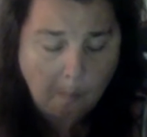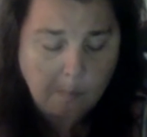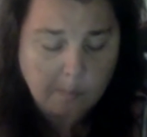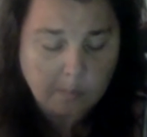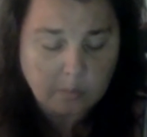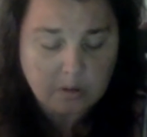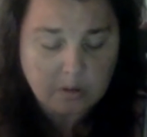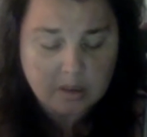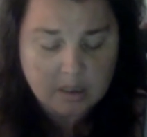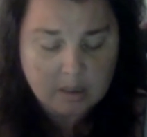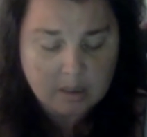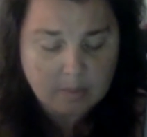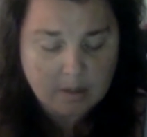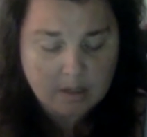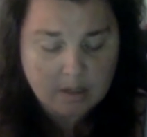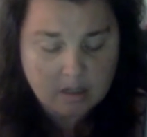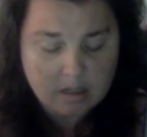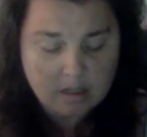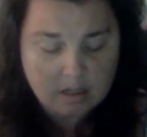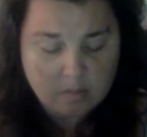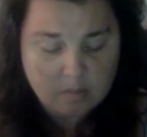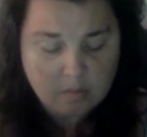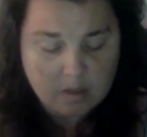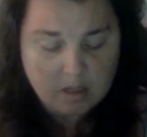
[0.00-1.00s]
I didn't expect
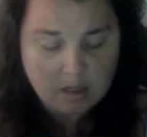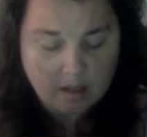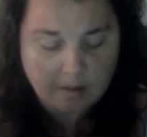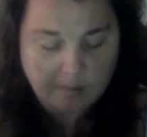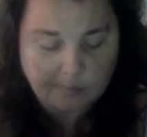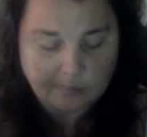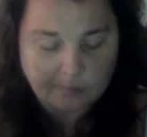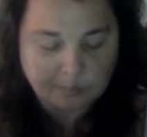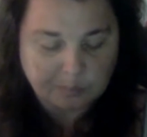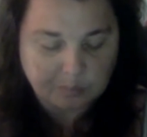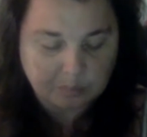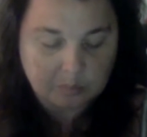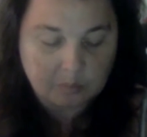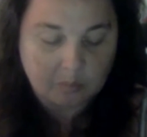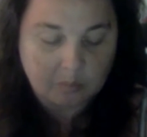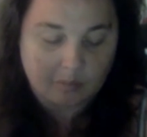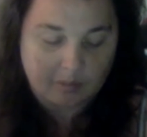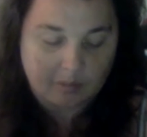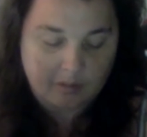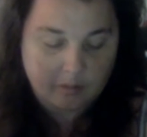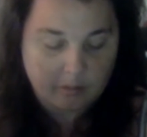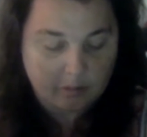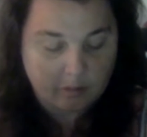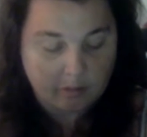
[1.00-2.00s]
it to be that,
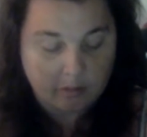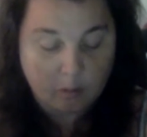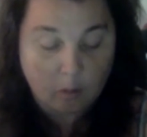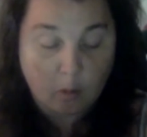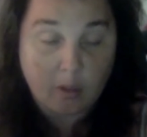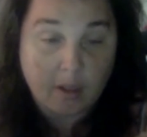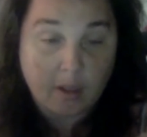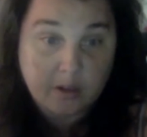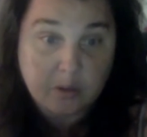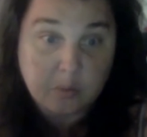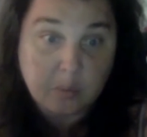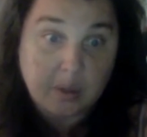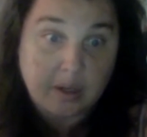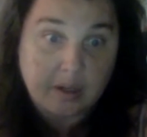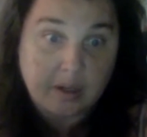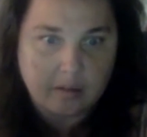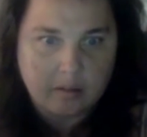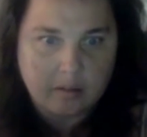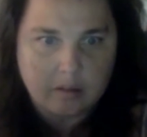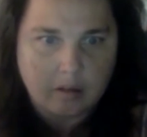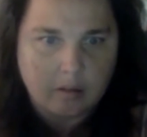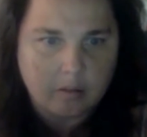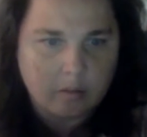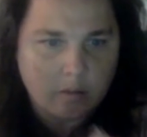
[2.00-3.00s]
not that sweet,
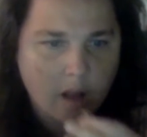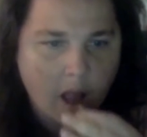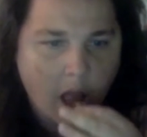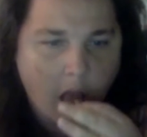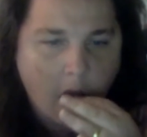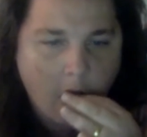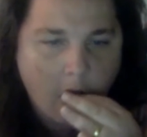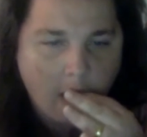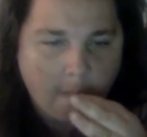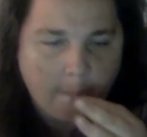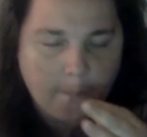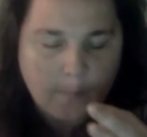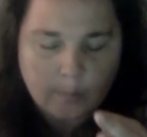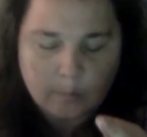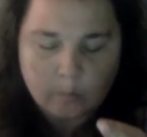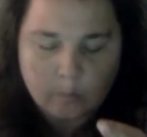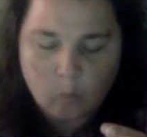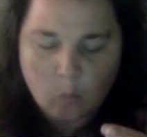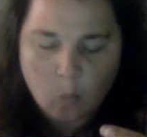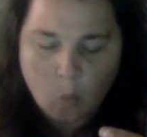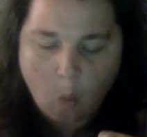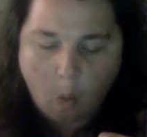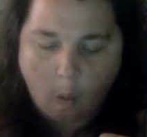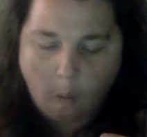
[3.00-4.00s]
you
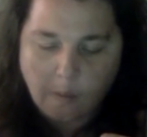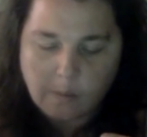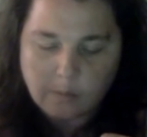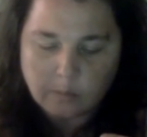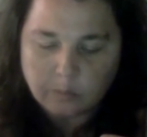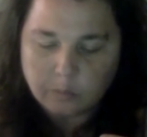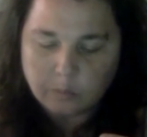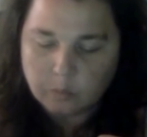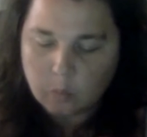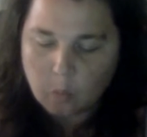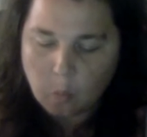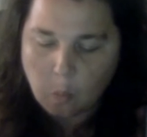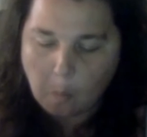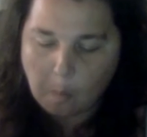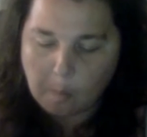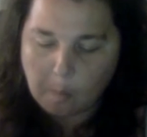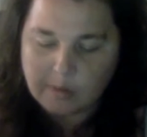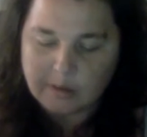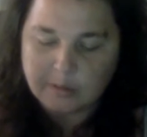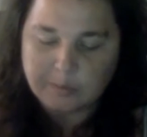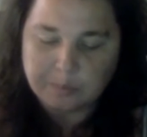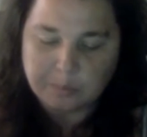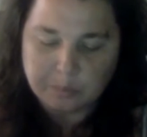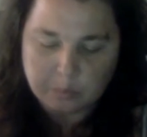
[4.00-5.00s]
know.
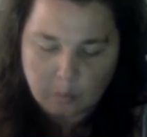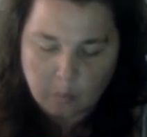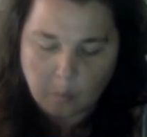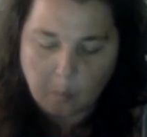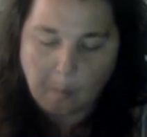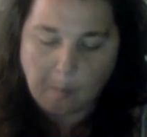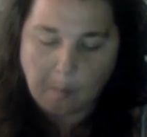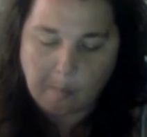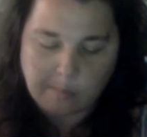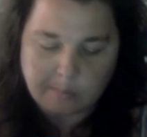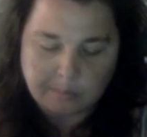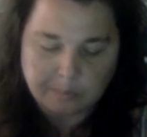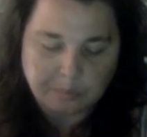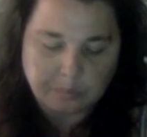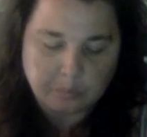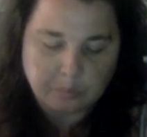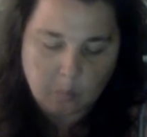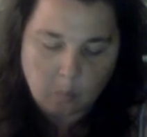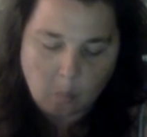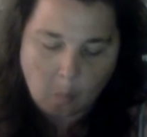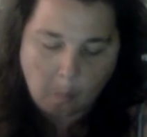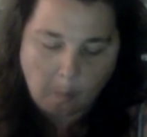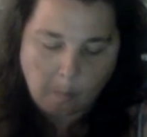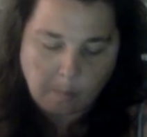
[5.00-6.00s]
But hmm,
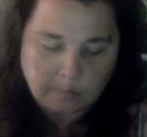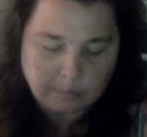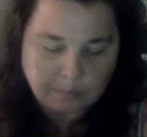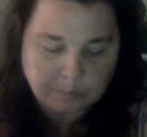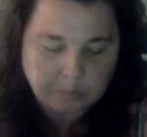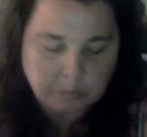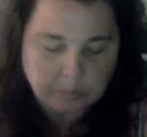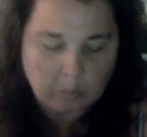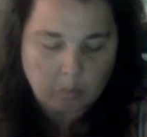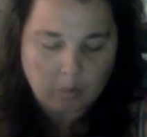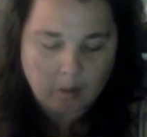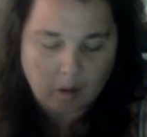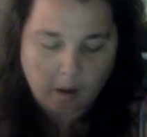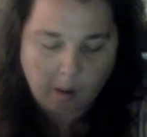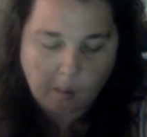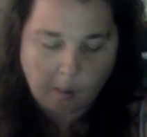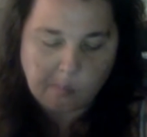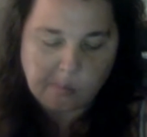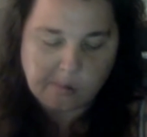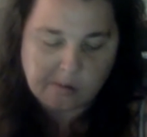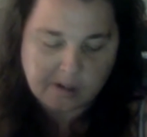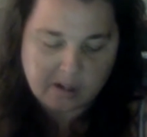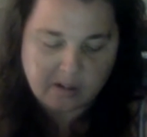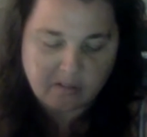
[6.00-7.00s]
I
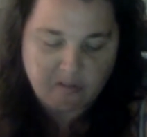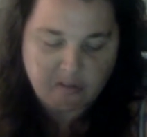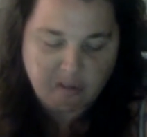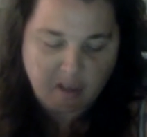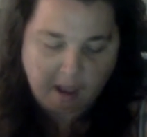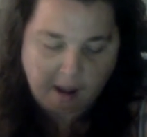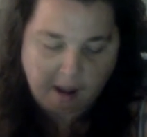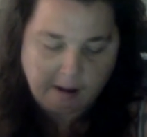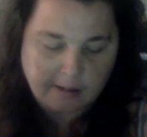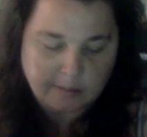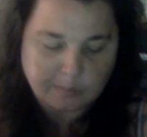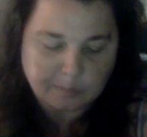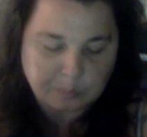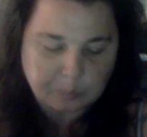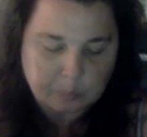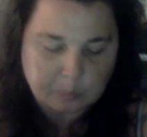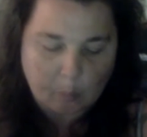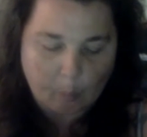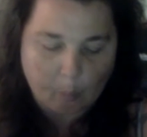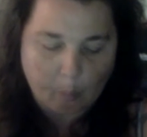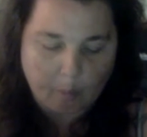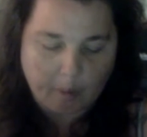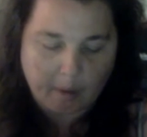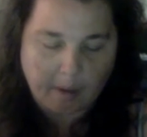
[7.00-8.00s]
would give that
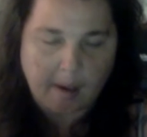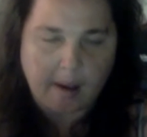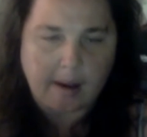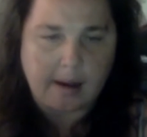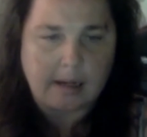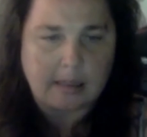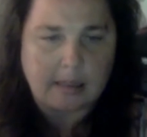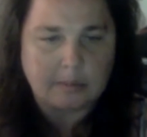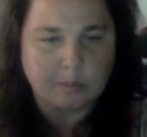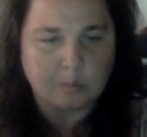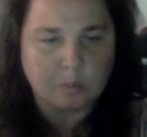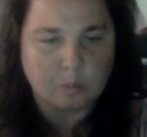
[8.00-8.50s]
a